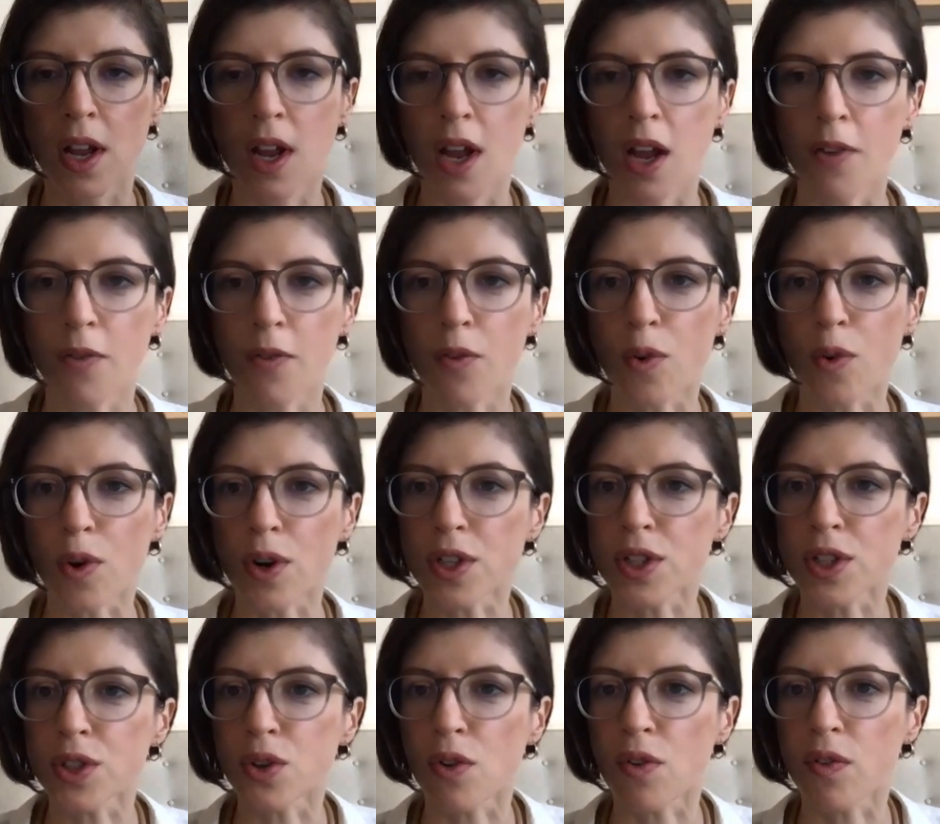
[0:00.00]
Of
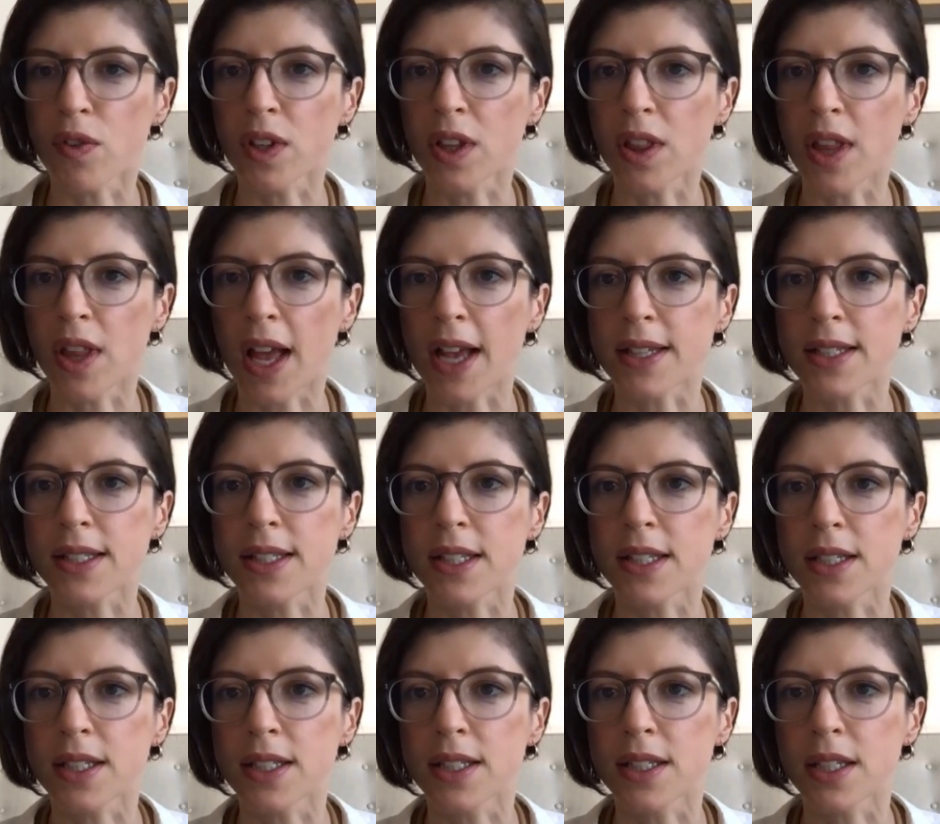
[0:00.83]
course, over the last
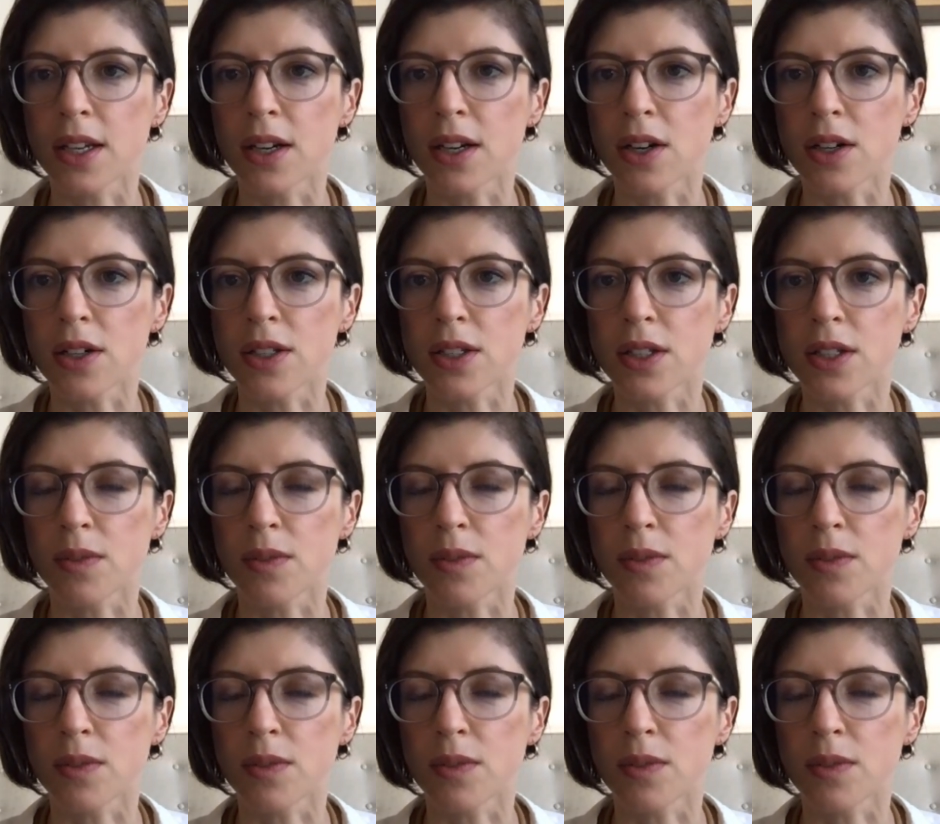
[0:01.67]
6 years,